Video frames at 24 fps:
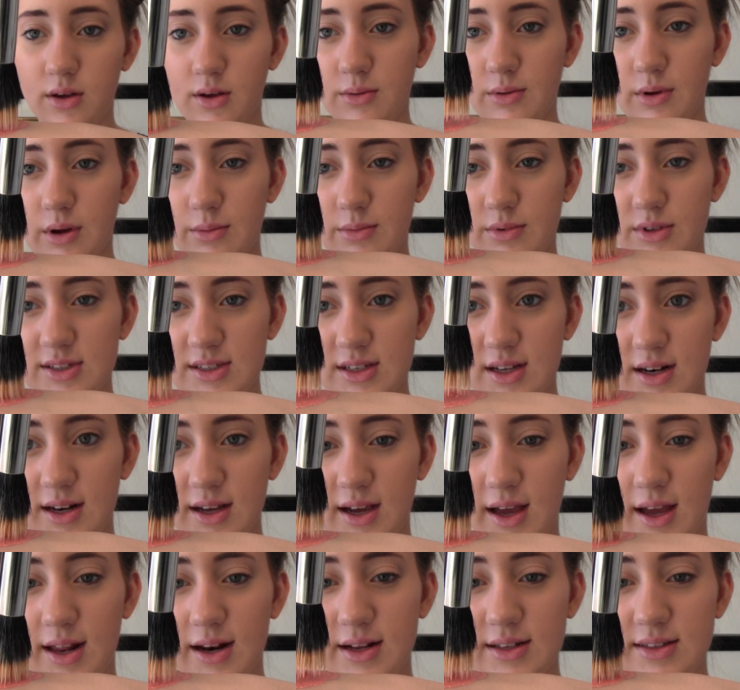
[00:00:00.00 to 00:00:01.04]
But I'm just going
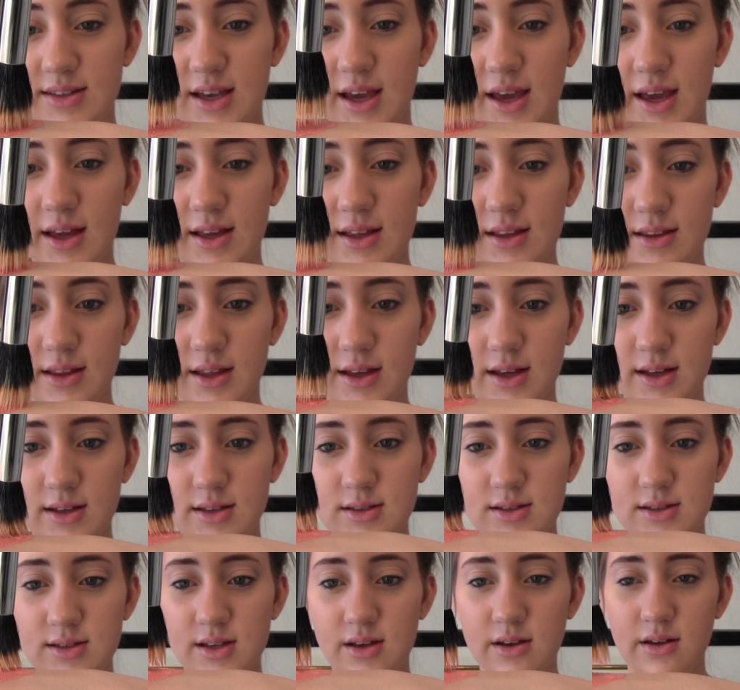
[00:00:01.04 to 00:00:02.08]
to kind of take
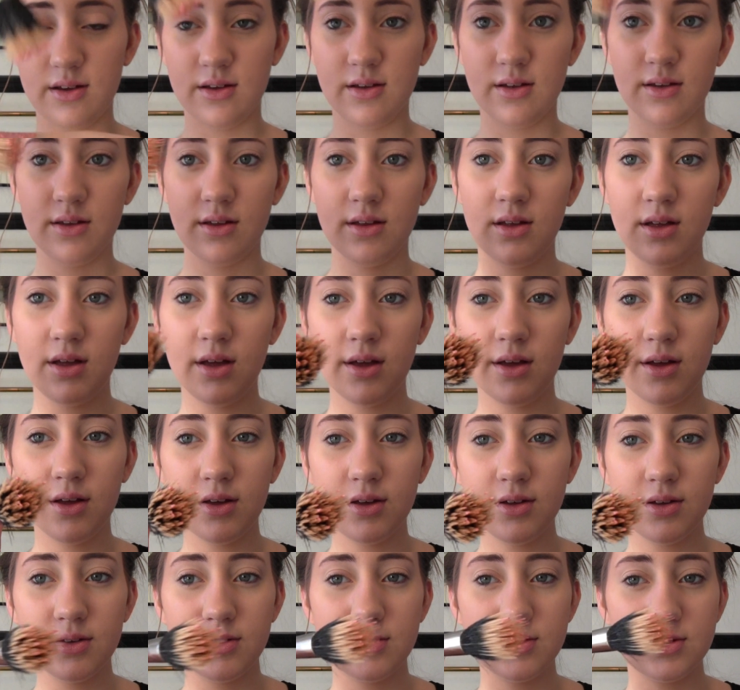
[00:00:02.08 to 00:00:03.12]
this
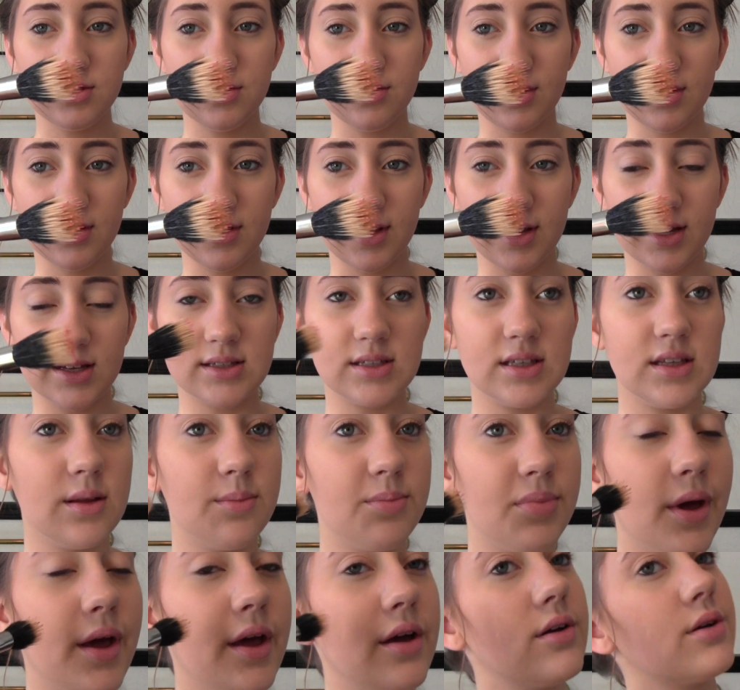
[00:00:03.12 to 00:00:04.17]
so you can see the
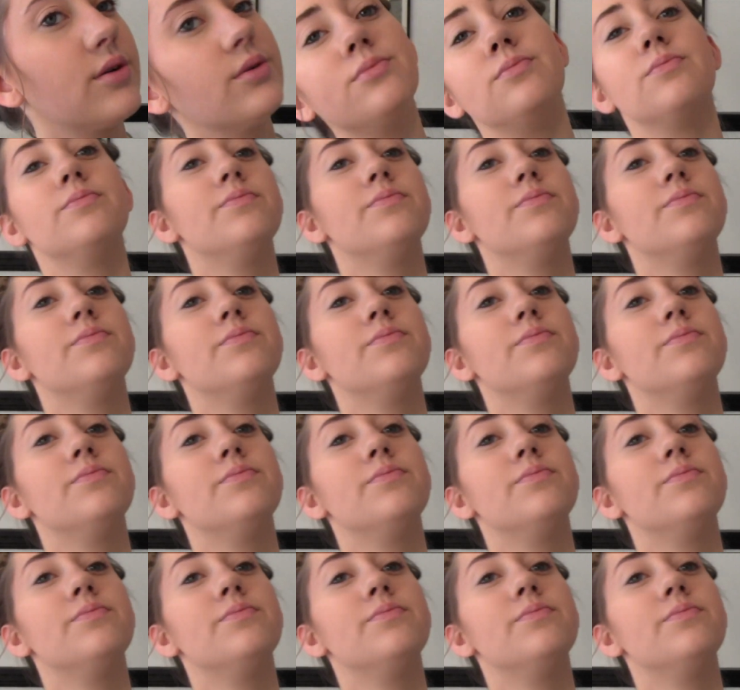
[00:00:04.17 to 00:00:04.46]
pink,